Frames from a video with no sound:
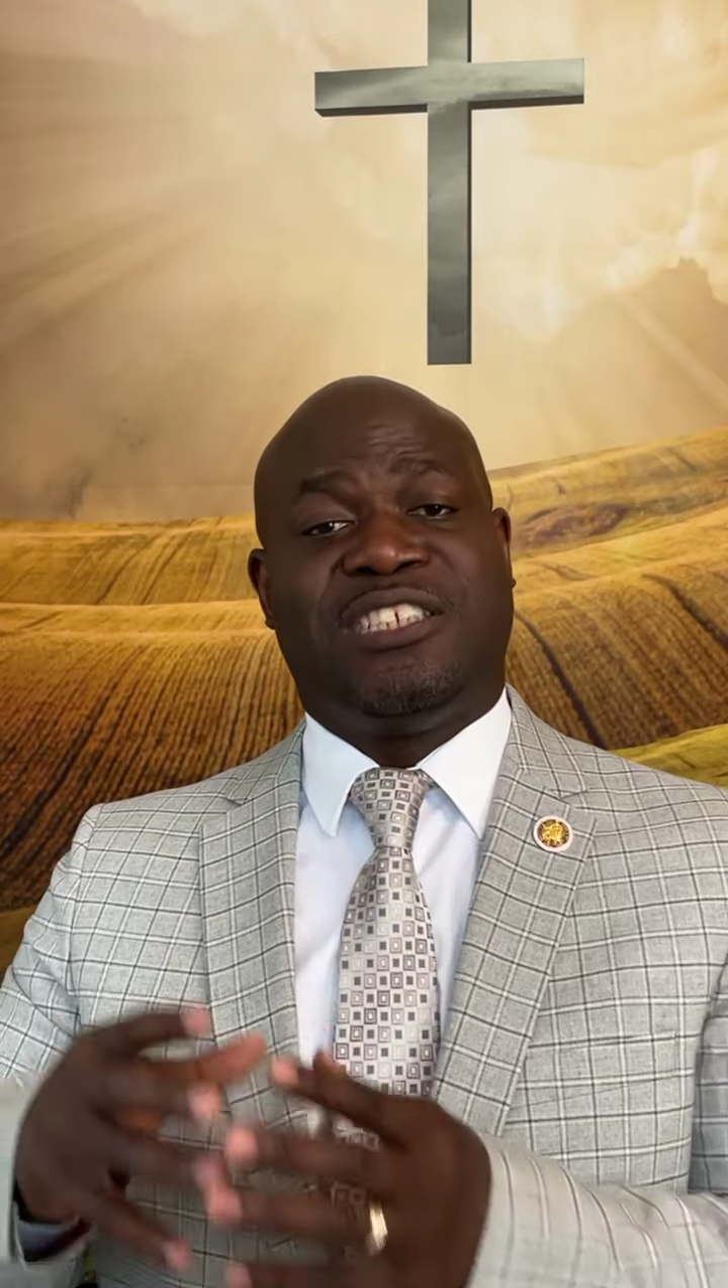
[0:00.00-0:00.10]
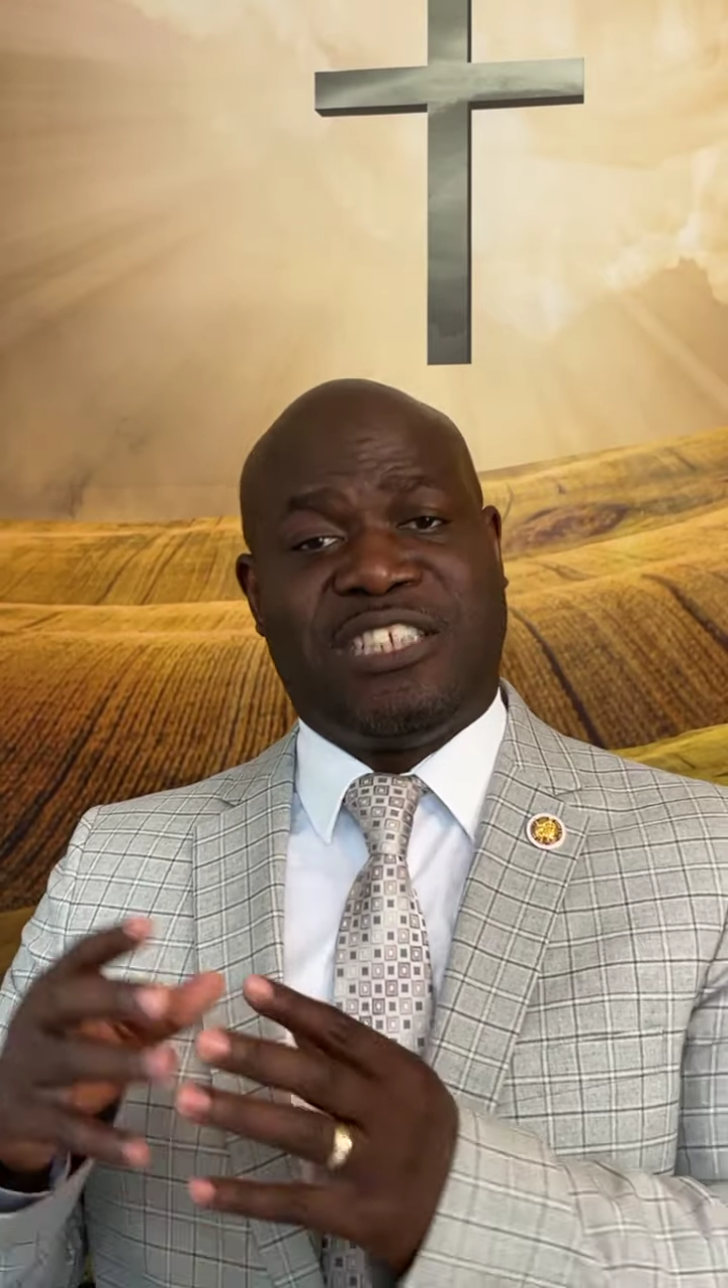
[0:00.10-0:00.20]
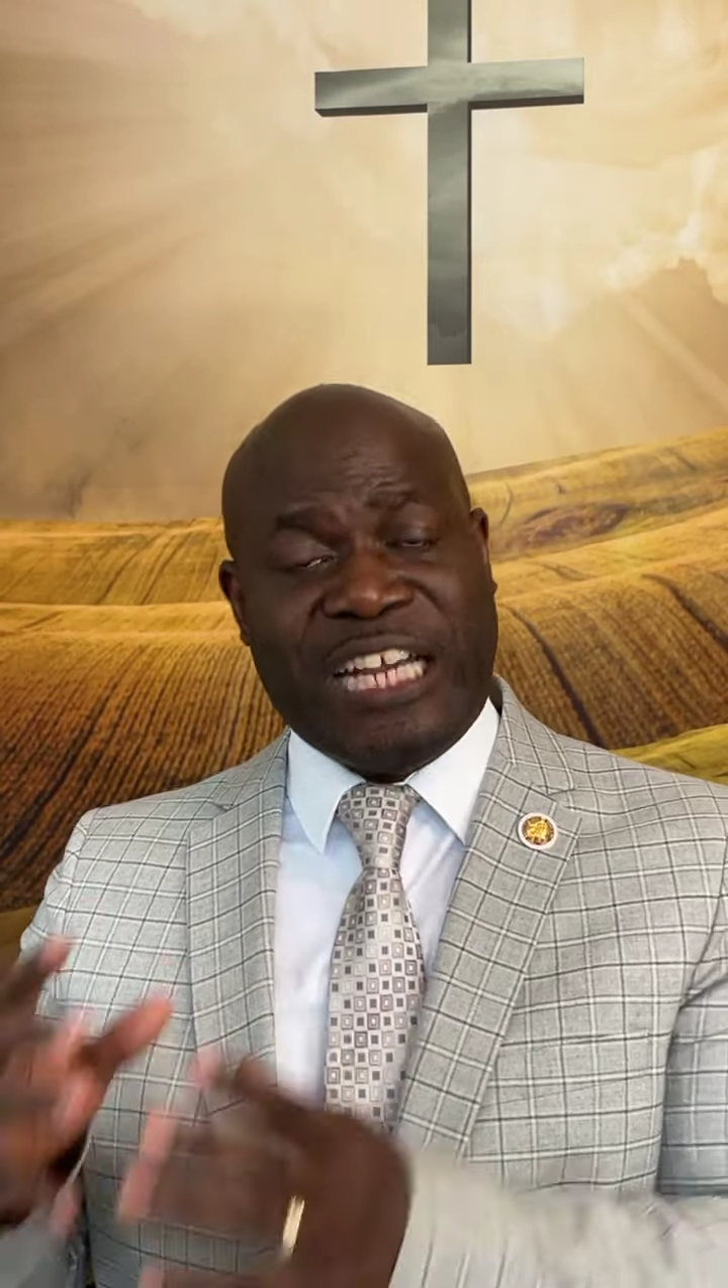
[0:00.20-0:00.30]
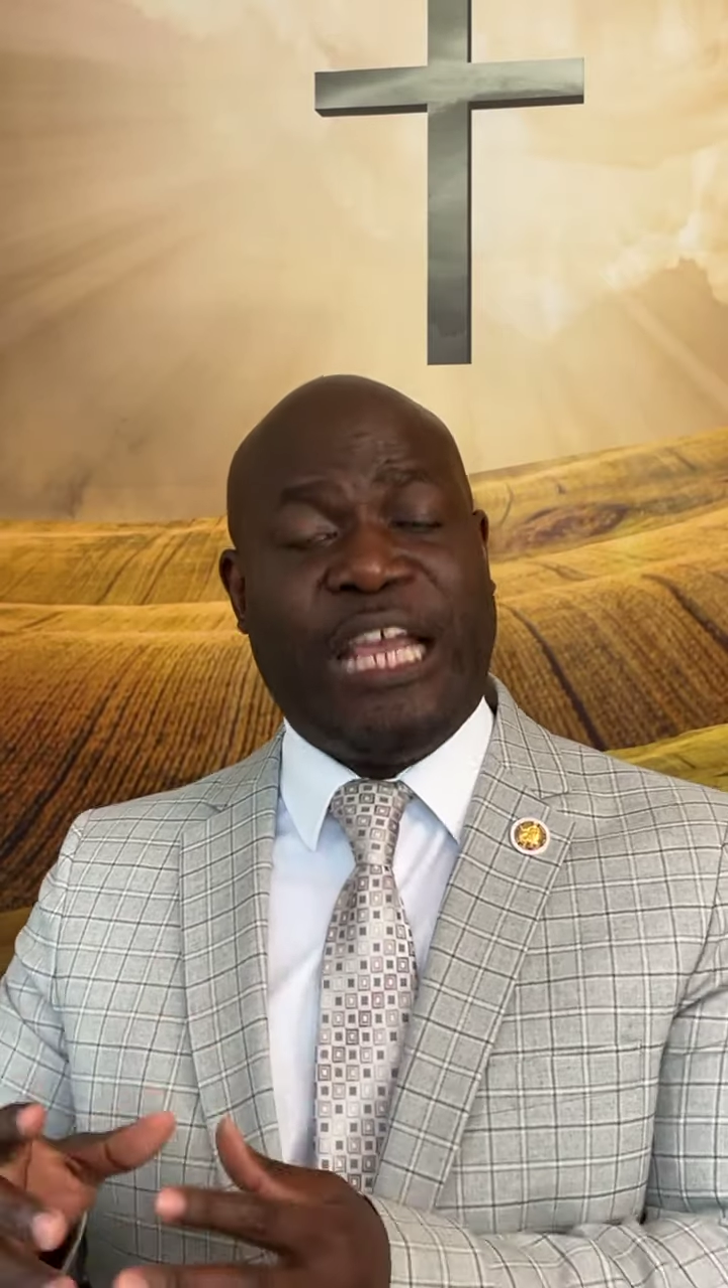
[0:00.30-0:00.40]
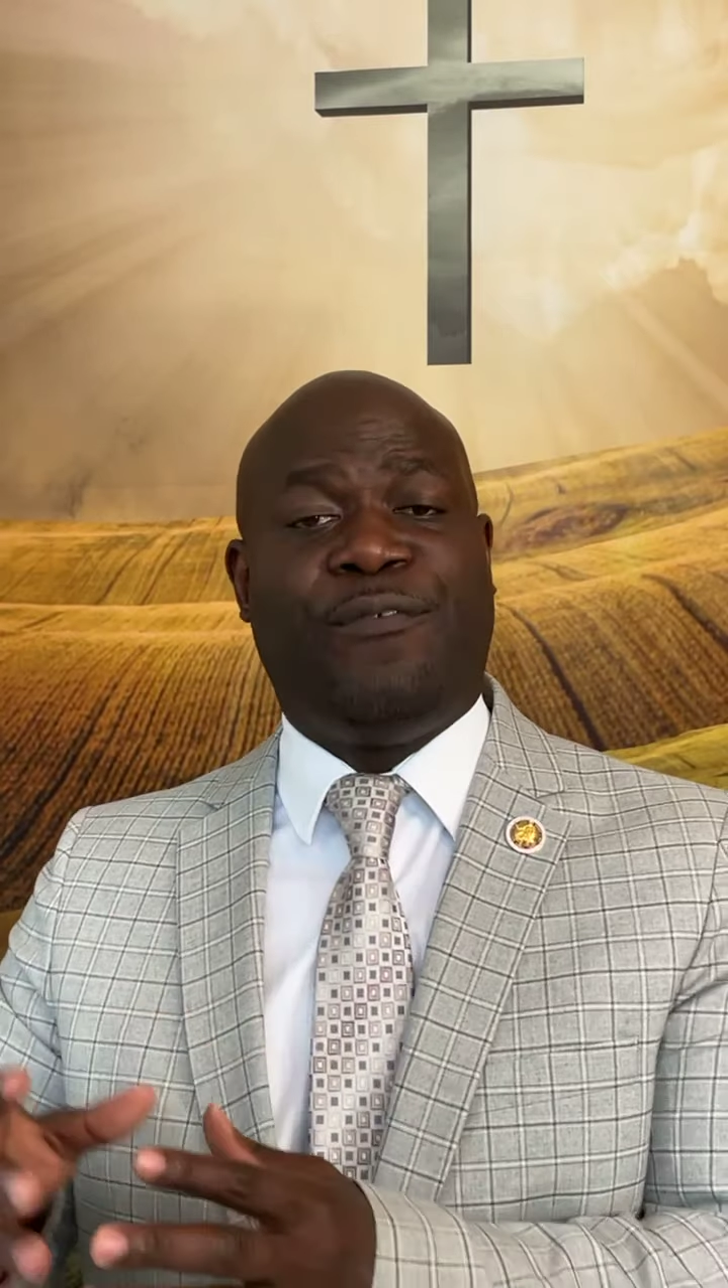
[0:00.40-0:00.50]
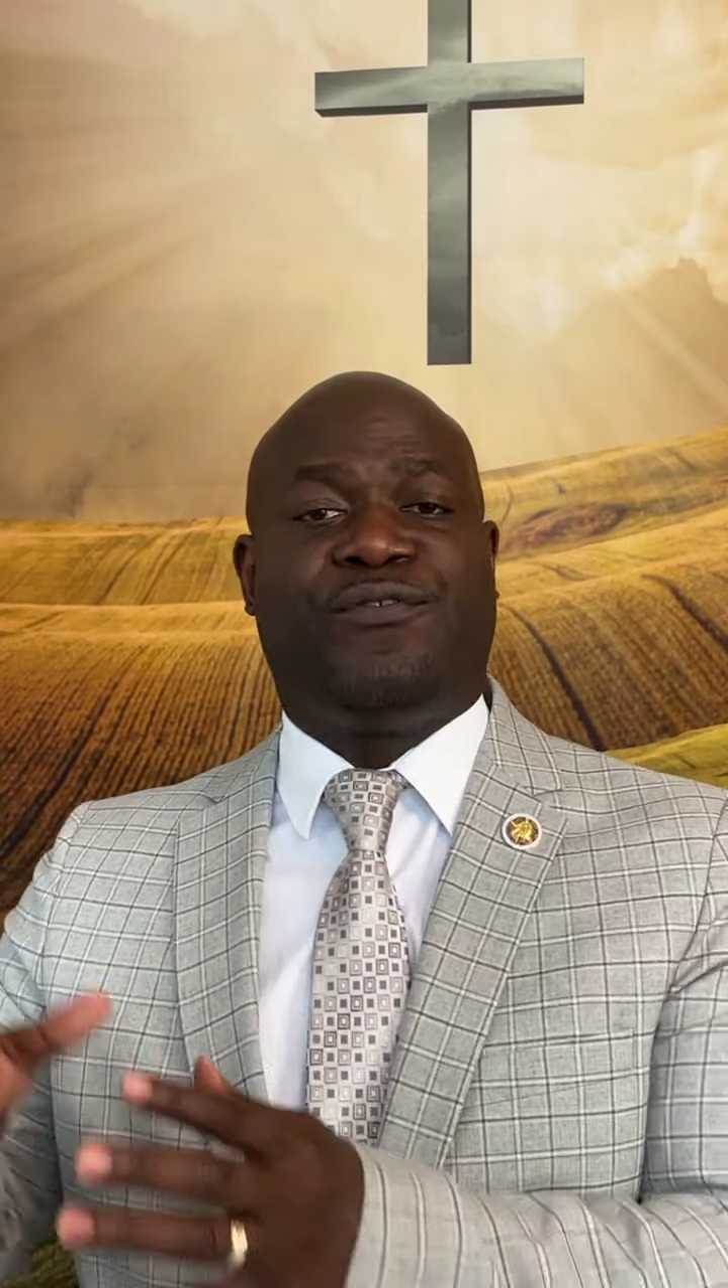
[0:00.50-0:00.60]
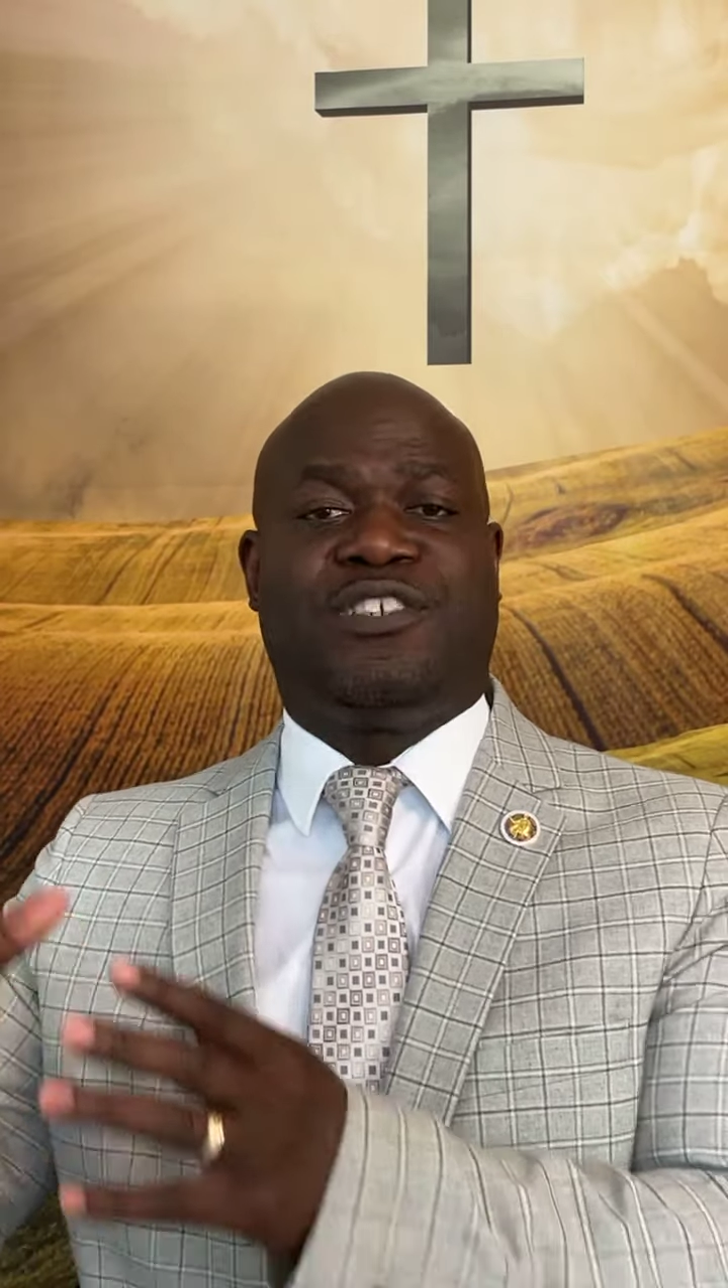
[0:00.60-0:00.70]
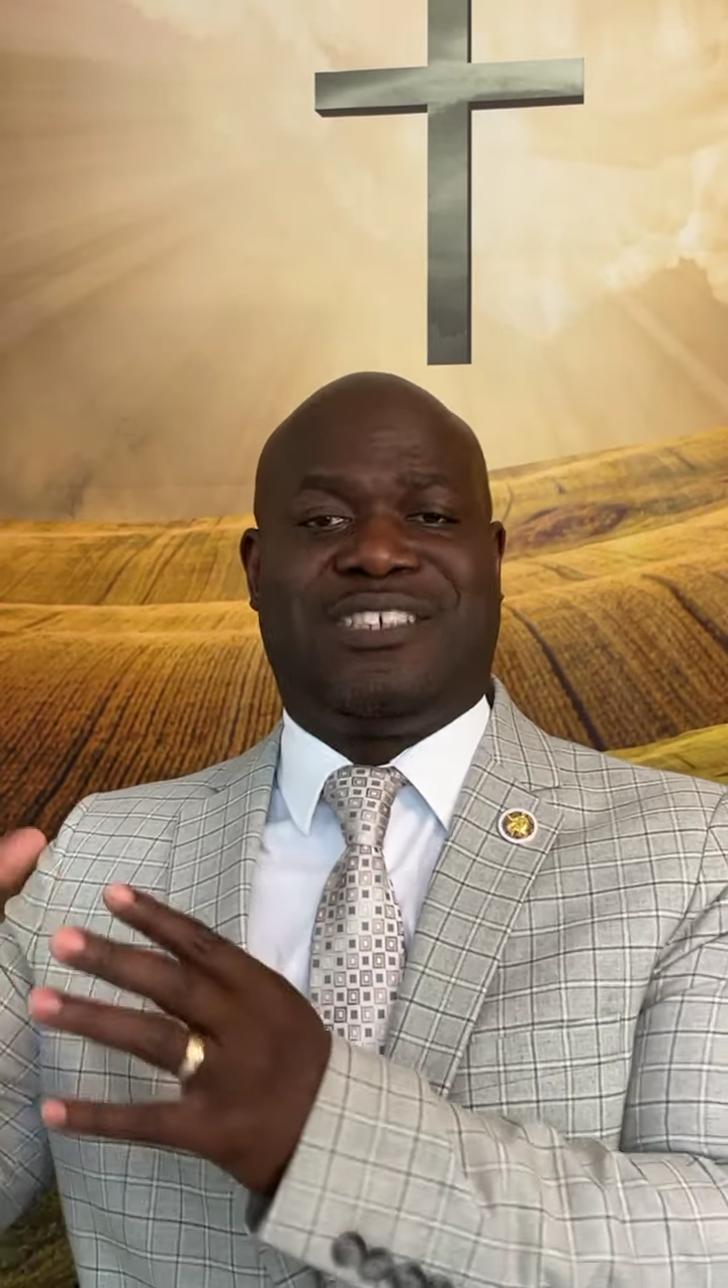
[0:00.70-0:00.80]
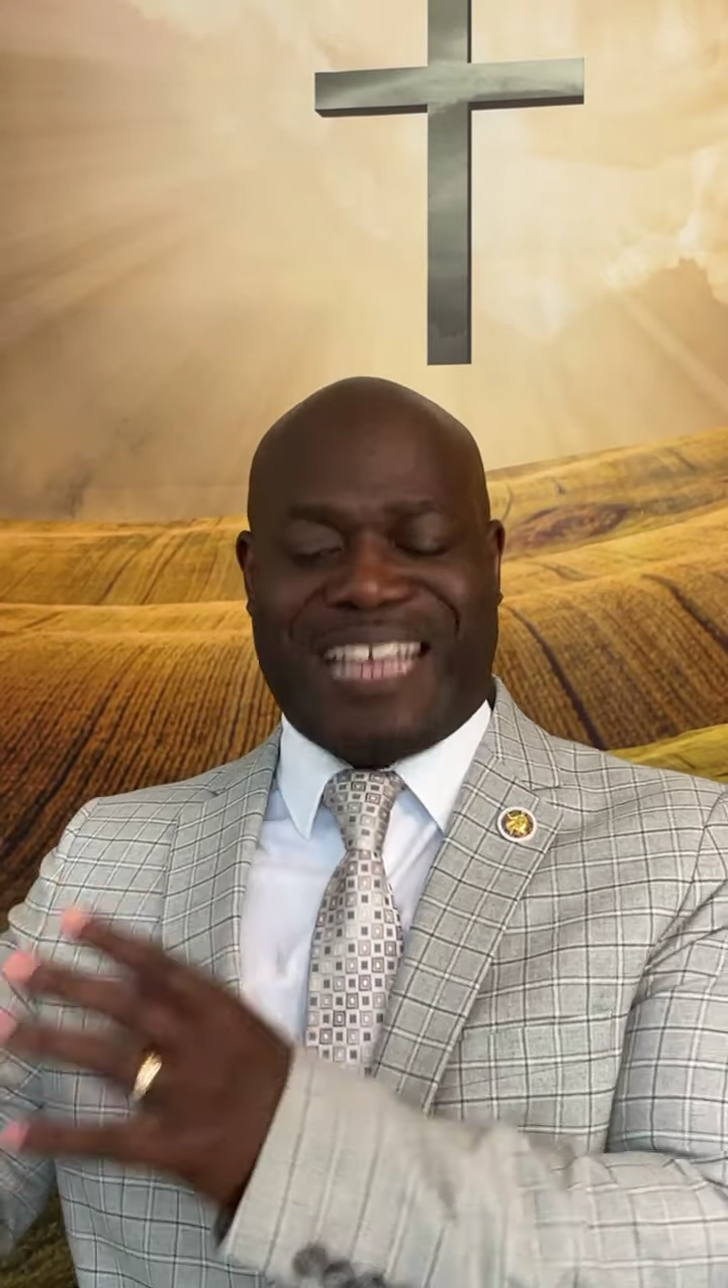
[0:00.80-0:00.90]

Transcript: chief